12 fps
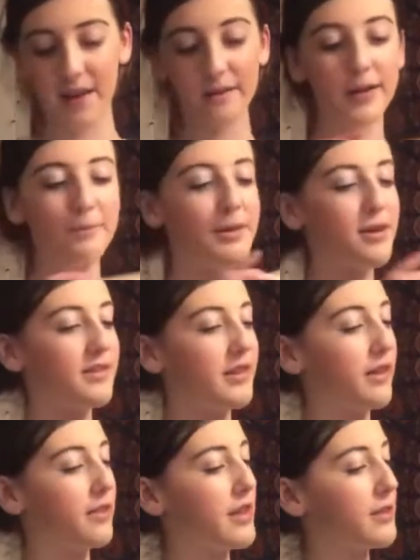going to be
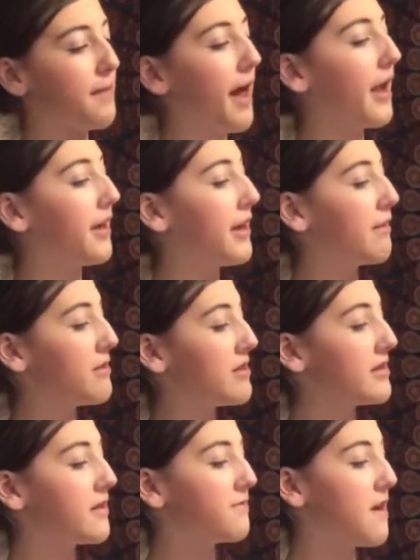using this palette, which is
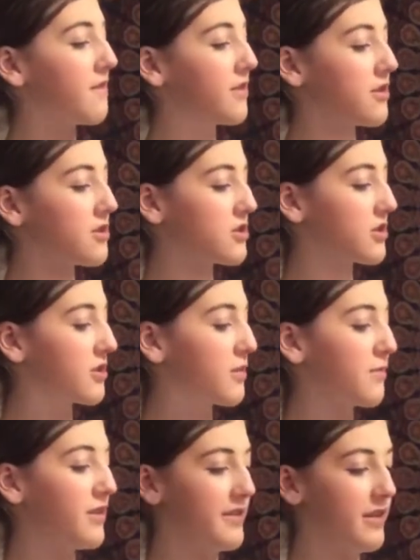the Revolution
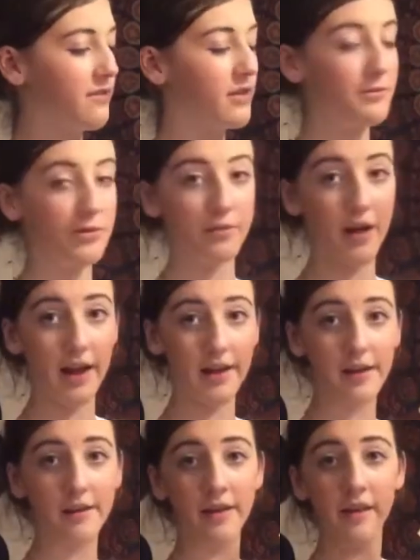Pretty Incredible palette,